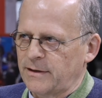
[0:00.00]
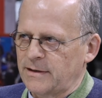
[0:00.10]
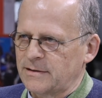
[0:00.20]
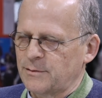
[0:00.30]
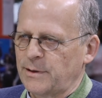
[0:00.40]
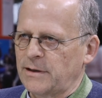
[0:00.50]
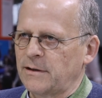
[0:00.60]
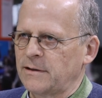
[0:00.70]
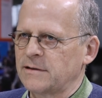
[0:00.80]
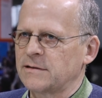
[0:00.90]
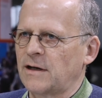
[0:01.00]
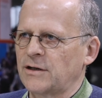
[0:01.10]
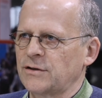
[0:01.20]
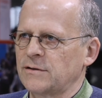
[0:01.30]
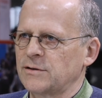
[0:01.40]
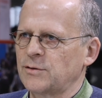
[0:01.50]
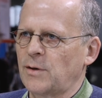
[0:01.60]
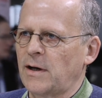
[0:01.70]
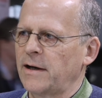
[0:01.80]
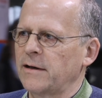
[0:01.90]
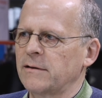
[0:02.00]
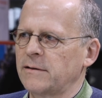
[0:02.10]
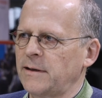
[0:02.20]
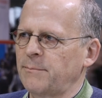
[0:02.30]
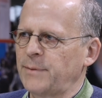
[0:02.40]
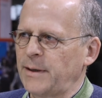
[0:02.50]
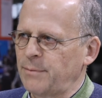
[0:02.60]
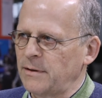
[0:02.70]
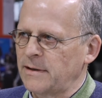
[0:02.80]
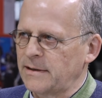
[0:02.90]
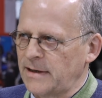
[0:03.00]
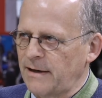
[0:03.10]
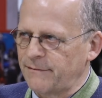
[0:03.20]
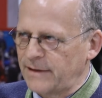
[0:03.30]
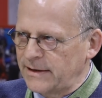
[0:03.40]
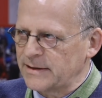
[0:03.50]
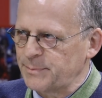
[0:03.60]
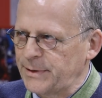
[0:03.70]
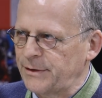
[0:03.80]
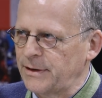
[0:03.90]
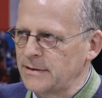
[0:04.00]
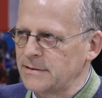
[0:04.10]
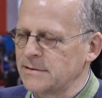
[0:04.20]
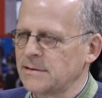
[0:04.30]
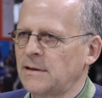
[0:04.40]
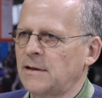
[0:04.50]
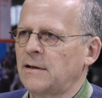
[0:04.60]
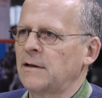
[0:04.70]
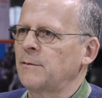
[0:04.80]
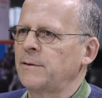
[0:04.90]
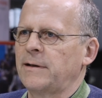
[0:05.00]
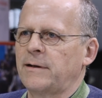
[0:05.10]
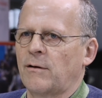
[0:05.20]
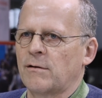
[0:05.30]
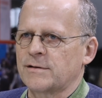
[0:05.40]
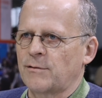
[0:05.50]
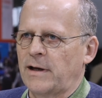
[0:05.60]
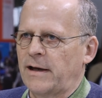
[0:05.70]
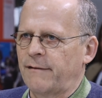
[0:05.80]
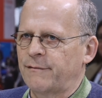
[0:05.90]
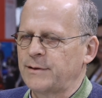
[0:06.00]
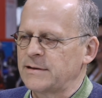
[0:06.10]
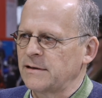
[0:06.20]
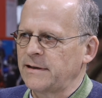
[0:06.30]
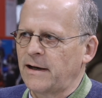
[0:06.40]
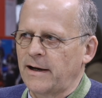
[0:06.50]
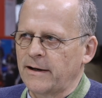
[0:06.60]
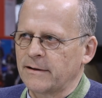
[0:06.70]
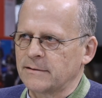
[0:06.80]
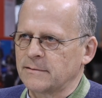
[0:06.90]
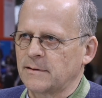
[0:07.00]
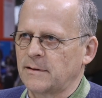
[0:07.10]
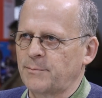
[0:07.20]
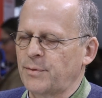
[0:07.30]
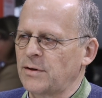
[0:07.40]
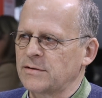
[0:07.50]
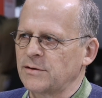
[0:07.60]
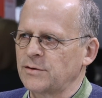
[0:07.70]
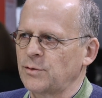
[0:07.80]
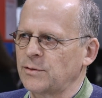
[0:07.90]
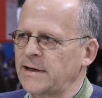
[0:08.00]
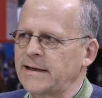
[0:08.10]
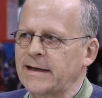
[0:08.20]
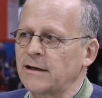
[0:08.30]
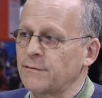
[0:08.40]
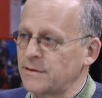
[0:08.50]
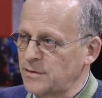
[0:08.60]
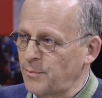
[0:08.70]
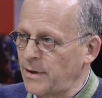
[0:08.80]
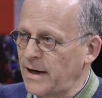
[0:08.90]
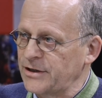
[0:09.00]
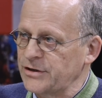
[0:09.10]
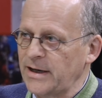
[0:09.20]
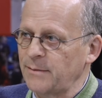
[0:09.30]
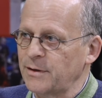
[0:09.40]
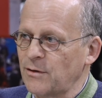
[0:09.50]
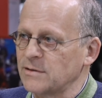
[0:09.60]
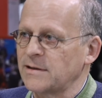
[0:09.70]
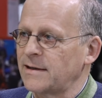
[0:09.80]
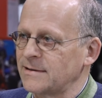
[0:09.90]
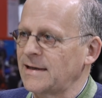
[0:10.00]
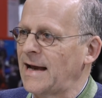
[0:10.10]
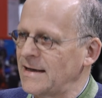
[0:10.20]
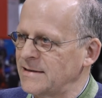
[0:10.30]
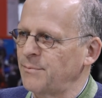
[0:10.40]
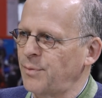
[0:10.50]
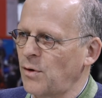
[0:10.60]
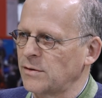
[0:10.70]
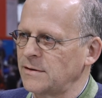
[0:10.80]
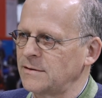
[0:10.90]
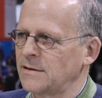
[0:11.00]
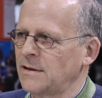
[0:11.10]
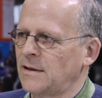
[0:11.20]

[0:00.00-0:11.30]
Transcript: this. We are in discussions to hire the people that have that experience. We also have recently hired a person to take care of the supply chain, because that is as important,